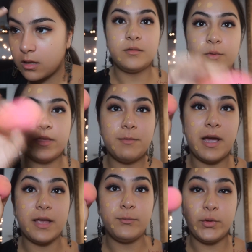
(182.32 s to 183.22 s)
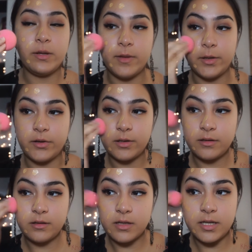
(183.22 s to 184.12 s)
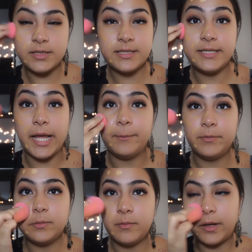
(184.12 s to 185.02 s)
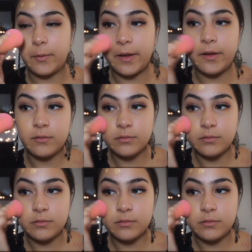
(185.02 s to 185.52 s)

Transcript: with my beauty blender. It's damp, by the way.